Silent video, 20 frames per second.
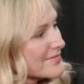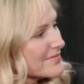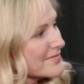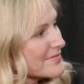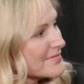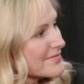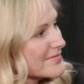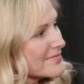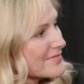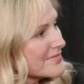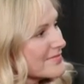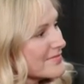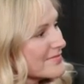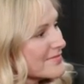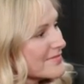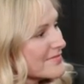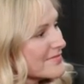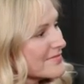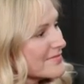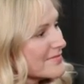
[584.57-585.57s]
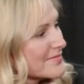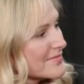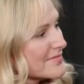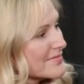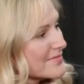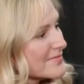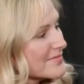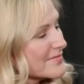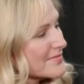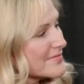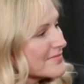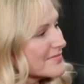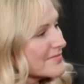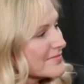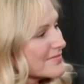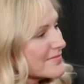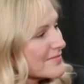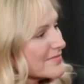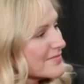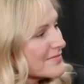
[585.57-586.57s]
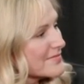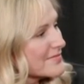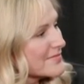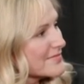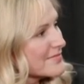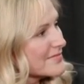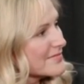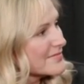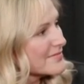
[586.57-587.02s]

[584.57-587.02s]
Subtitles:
This person isn't speaking.